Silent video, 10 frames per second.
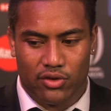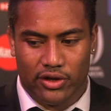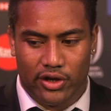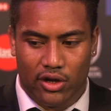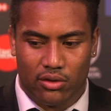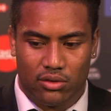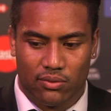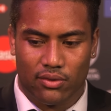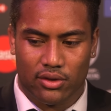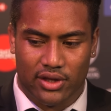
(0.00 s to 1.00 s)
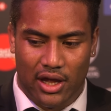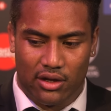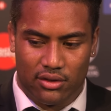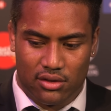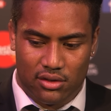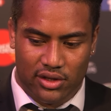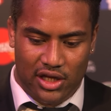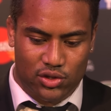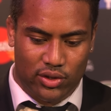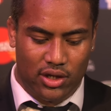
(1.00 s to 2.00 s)
You know, that that
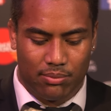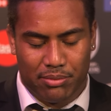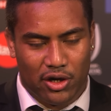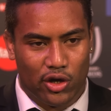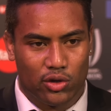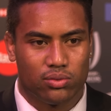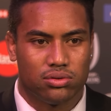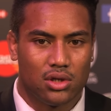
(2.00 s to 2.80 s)
sort of minnow